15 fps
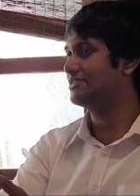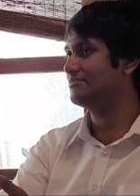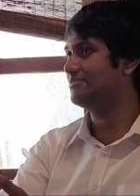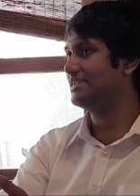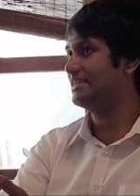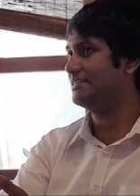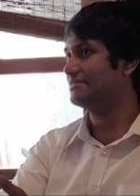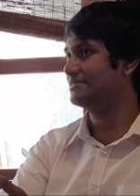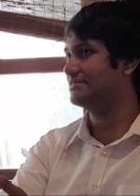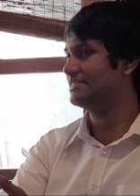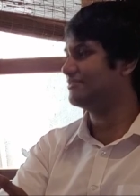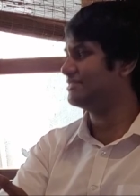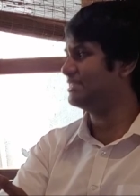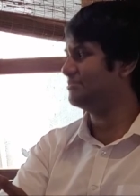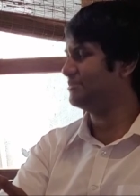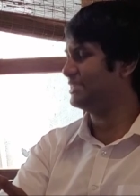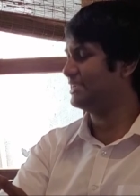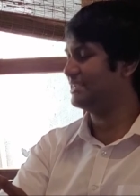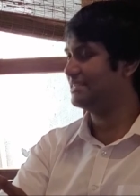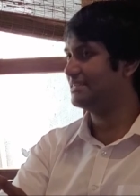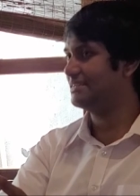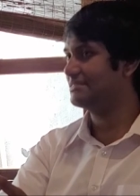places, even in
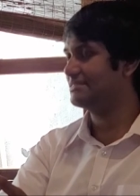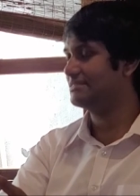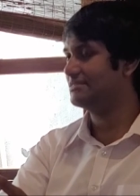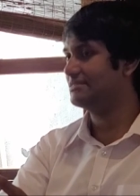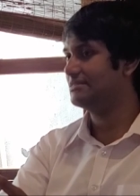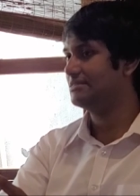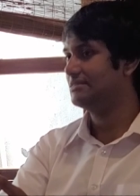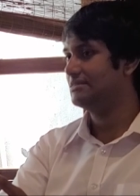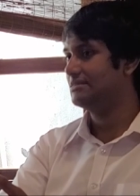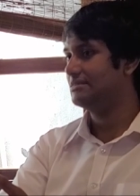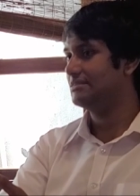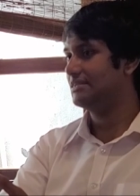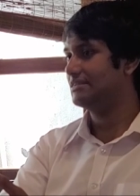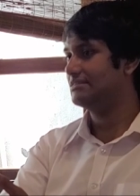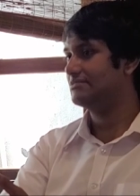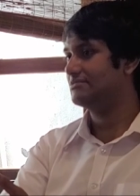media, I think, like,